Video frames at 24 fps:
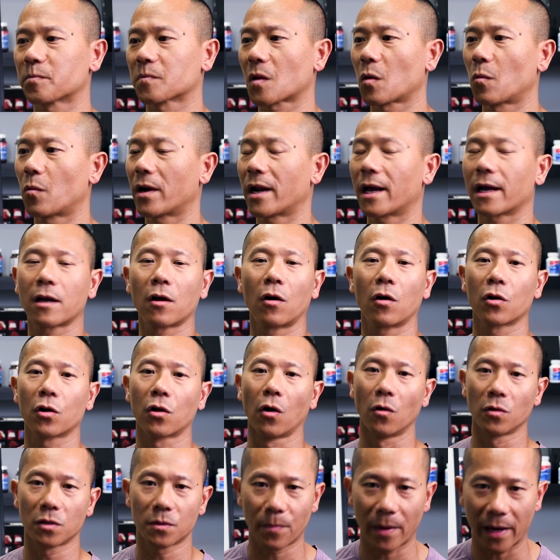what I call
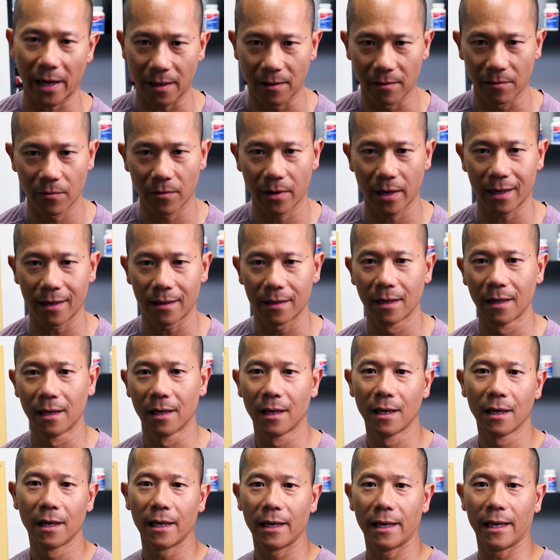ghost pain, right?
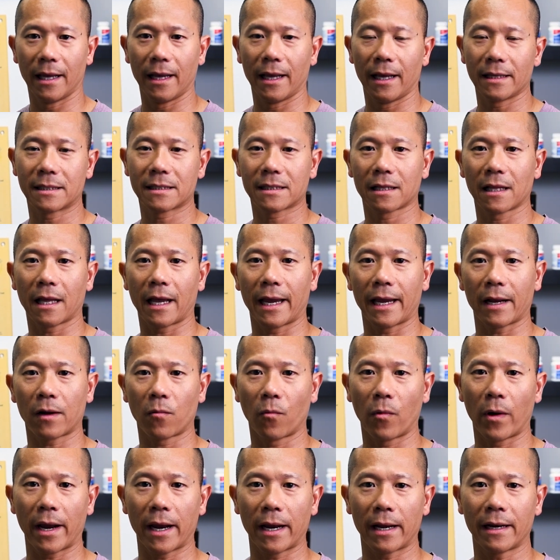It's like
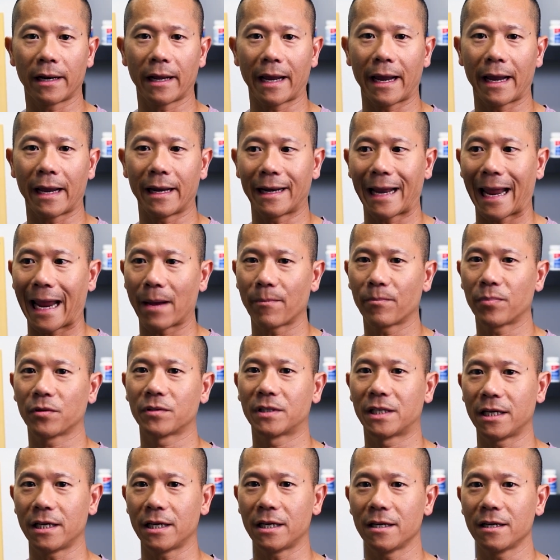when an
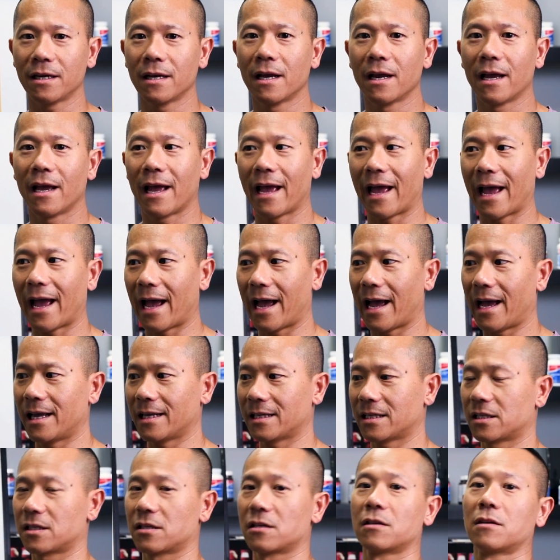amputee
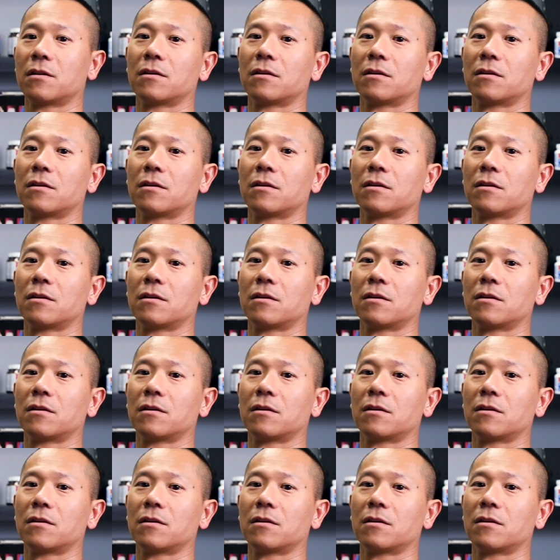has